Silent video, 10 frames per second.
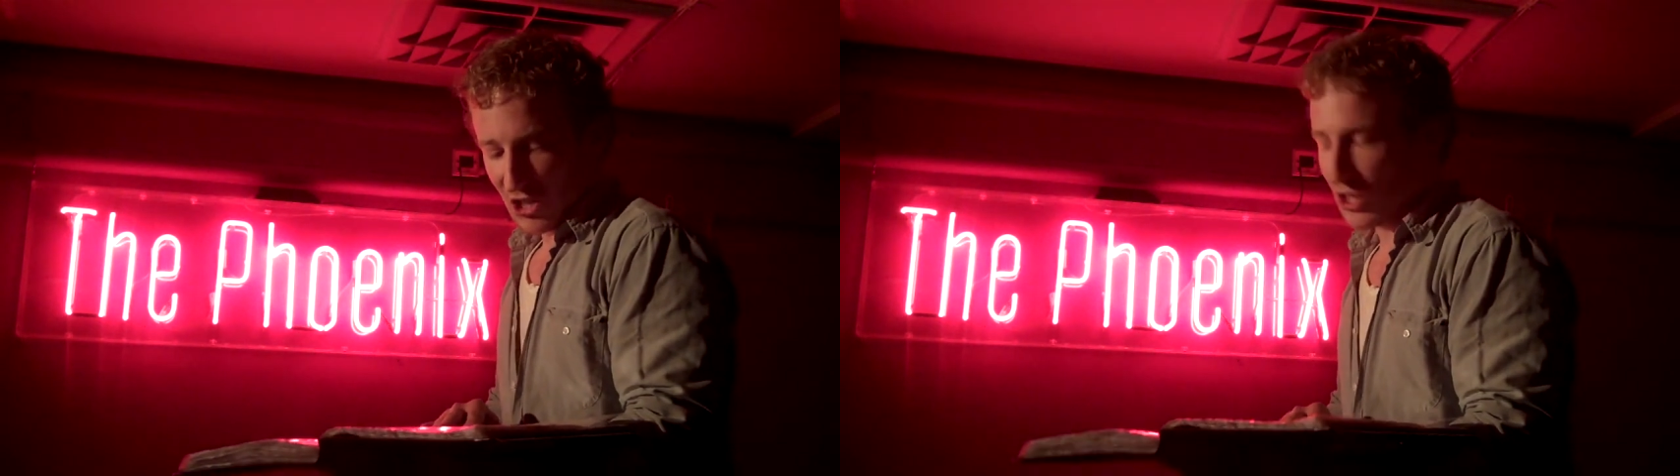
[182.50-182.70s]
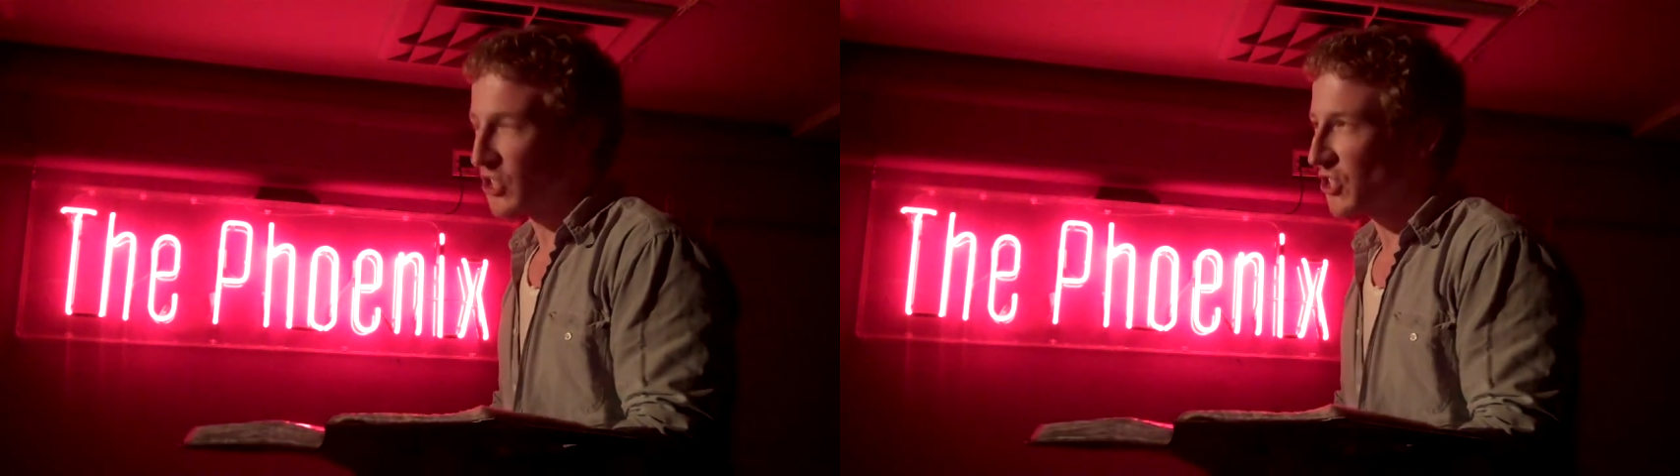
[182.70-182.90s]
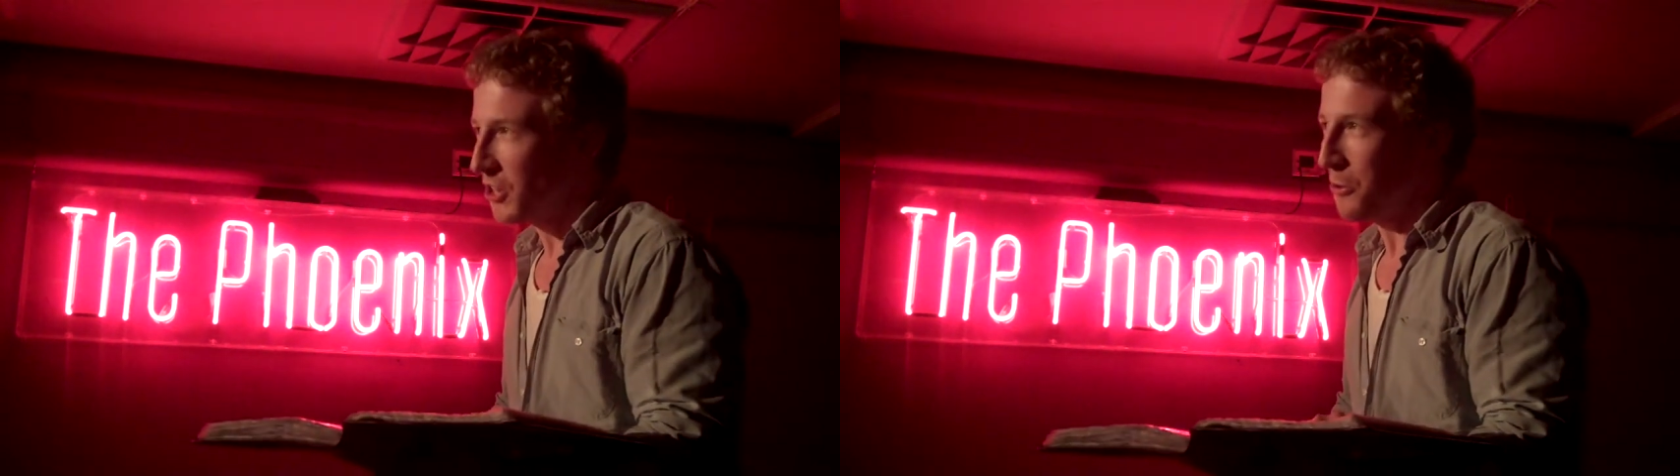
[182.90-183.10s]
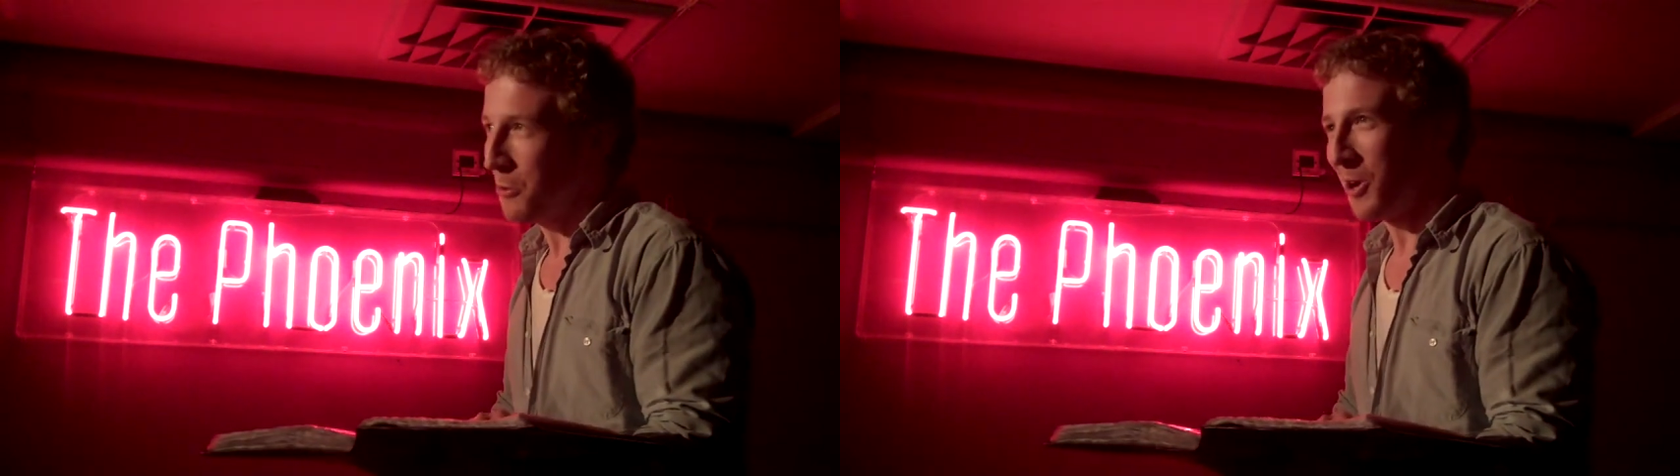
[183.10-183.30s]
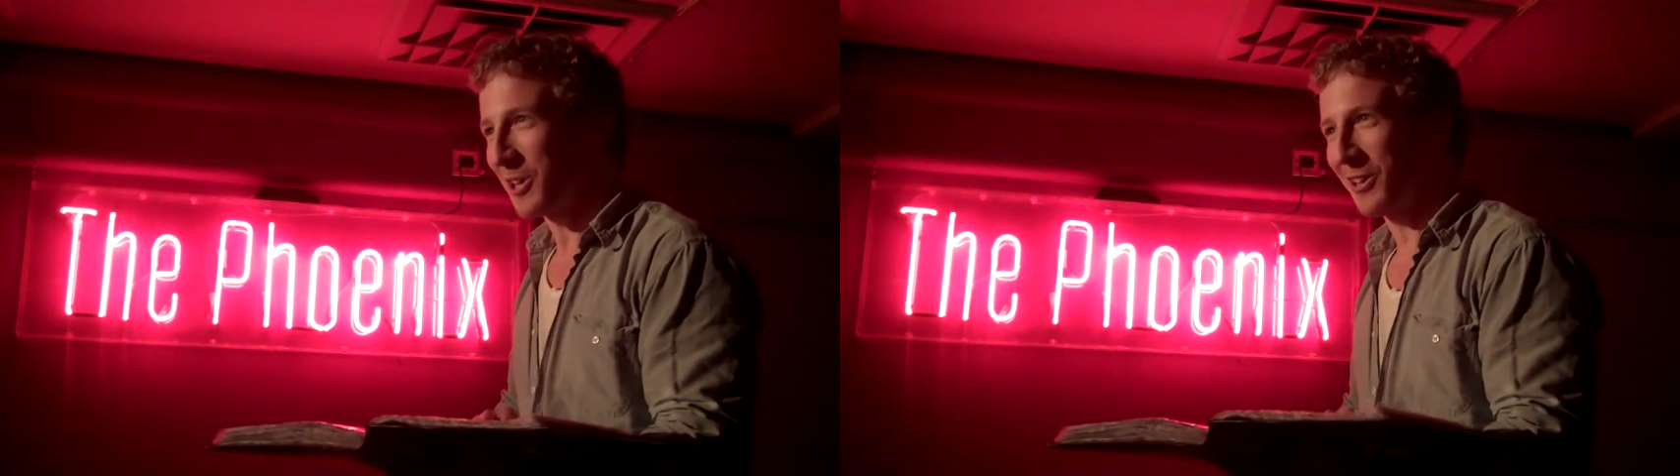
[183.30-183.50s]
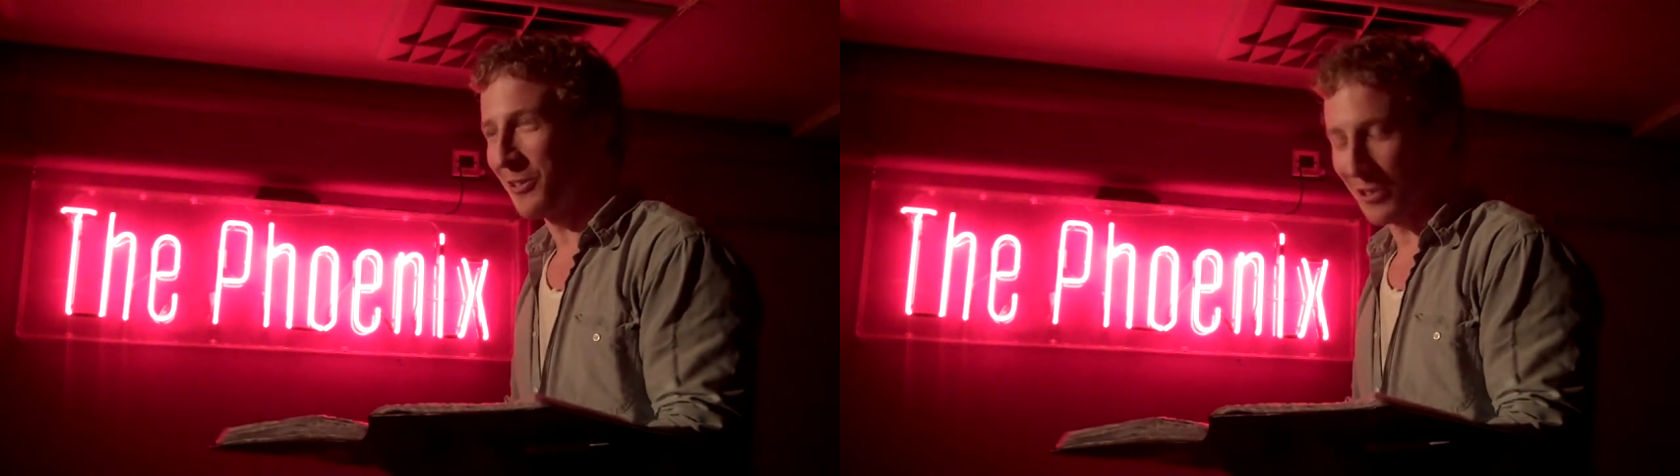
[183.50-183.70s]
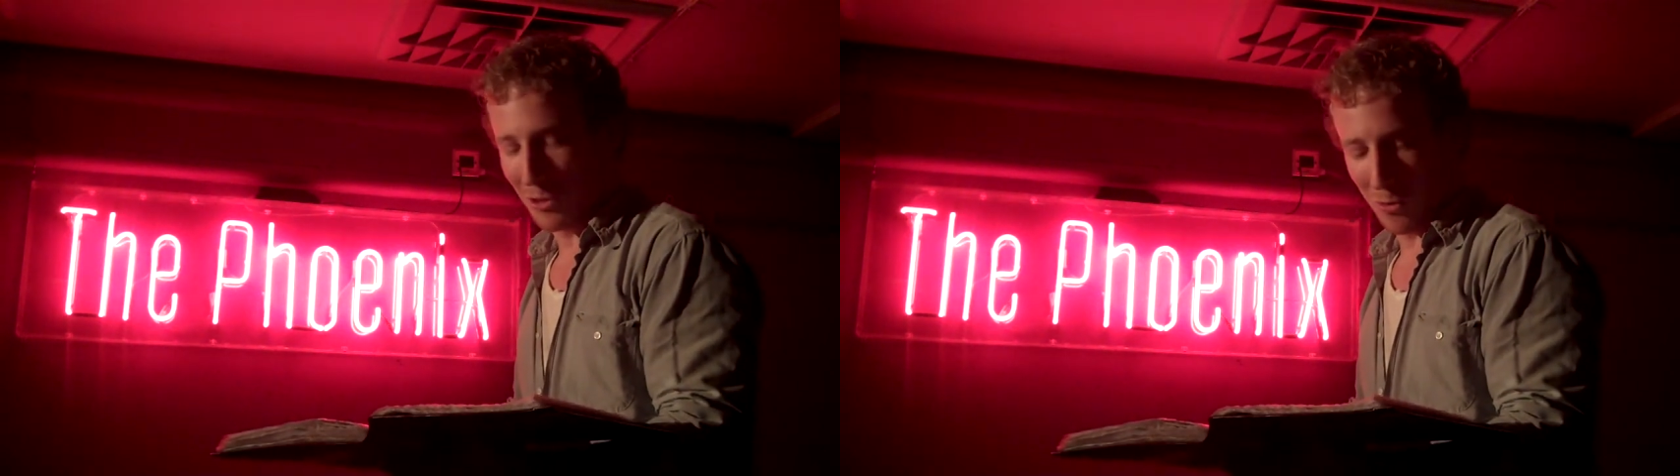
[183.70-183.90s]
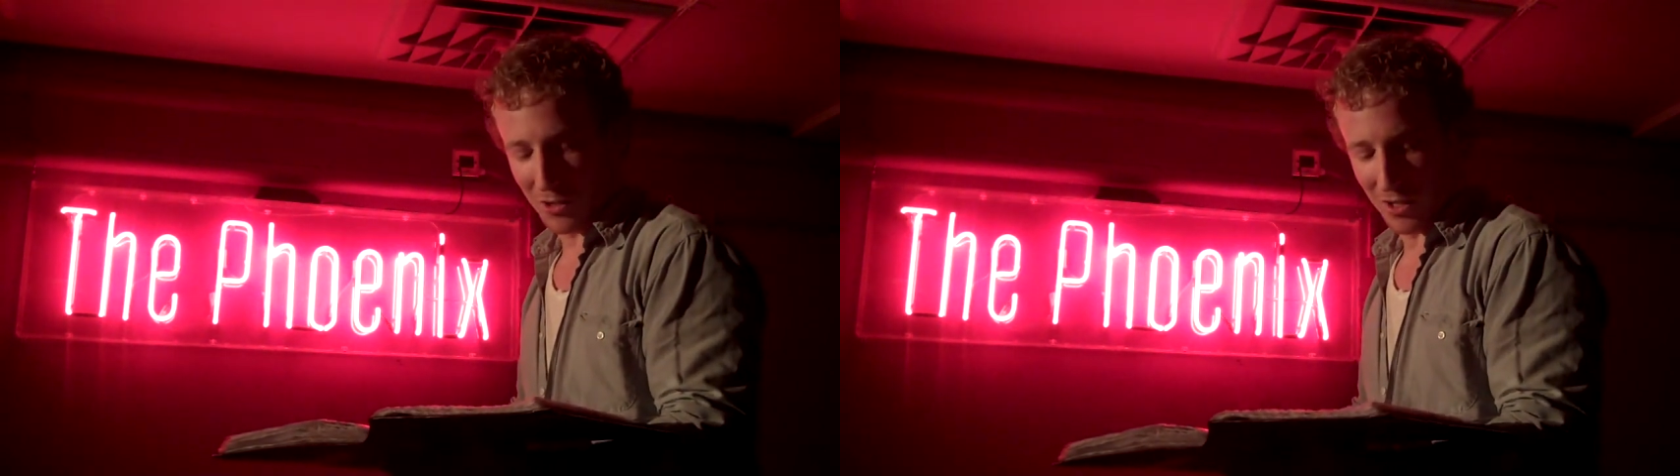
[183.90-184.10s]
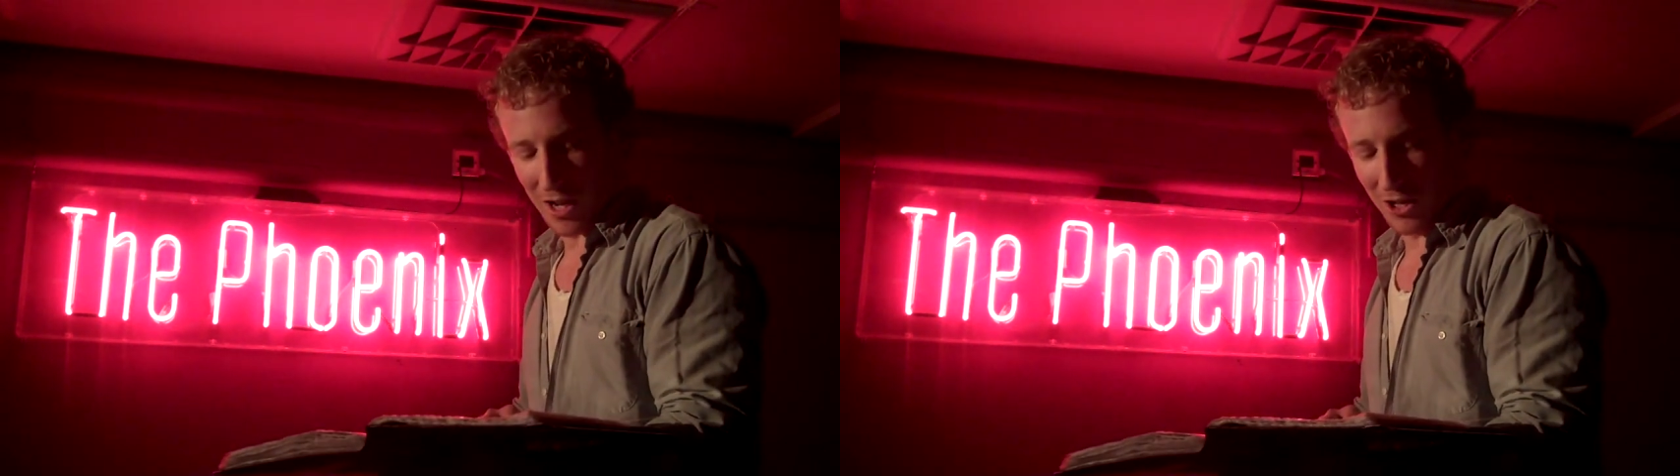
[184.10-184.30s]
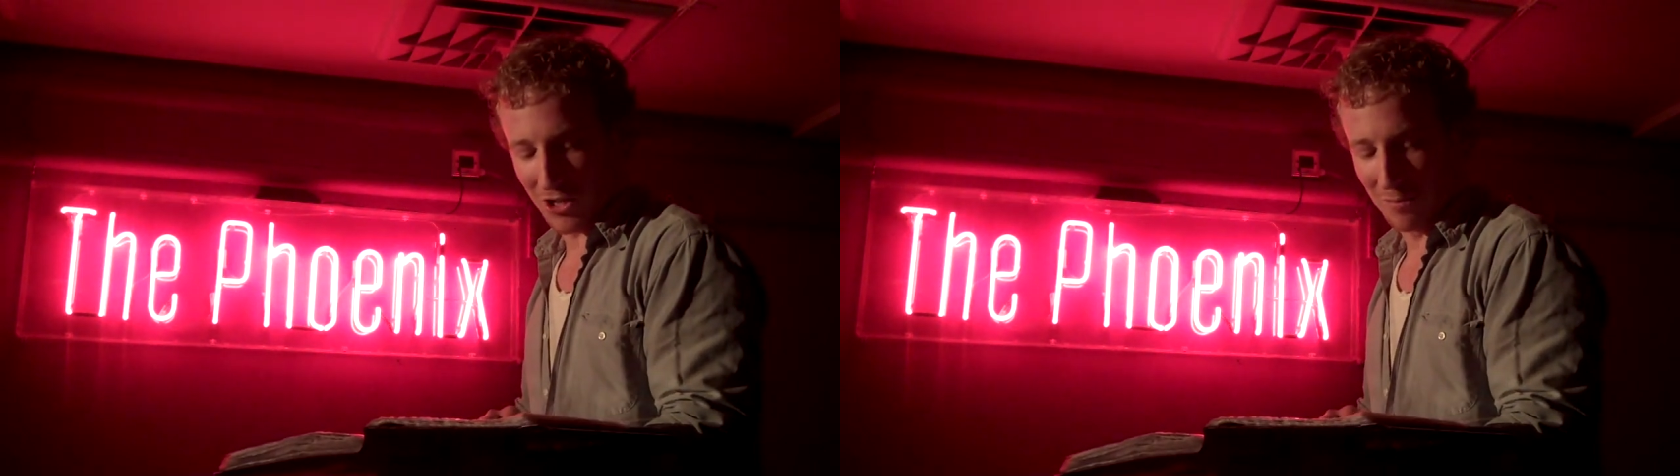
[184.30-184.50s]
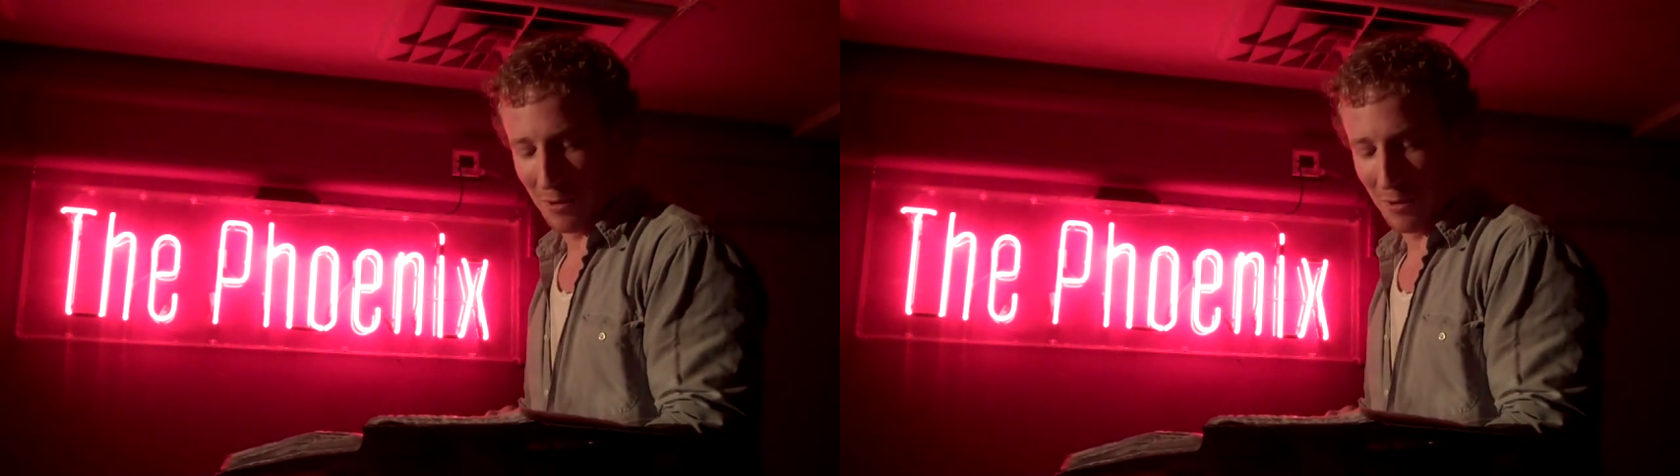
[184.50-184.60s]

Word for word: She's still working on the coordination,